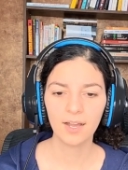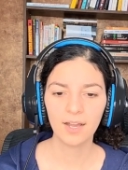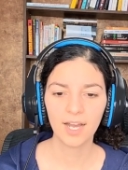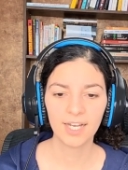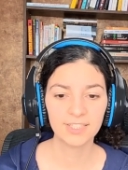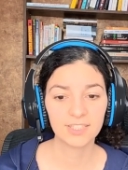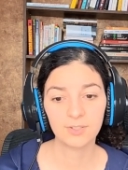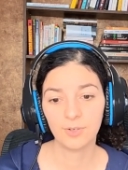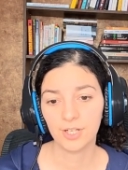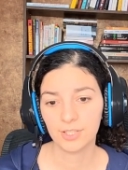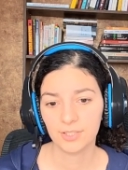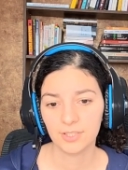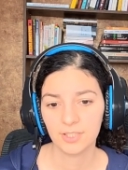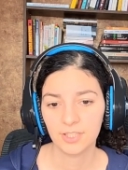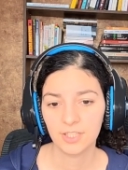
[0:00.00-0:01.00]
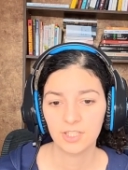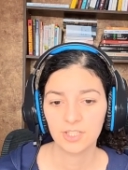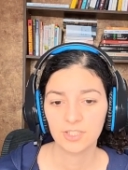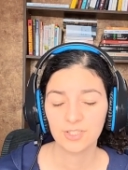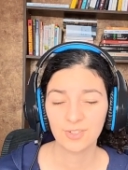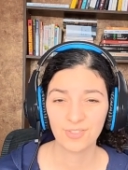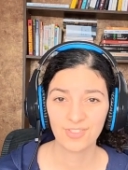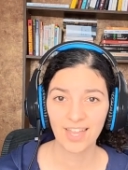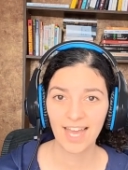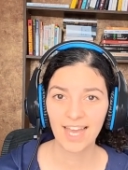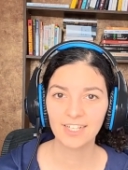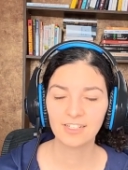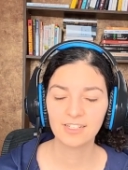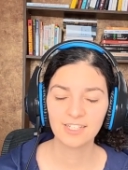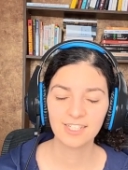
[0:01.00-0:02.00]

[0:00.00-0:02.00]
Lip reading: and so on. So that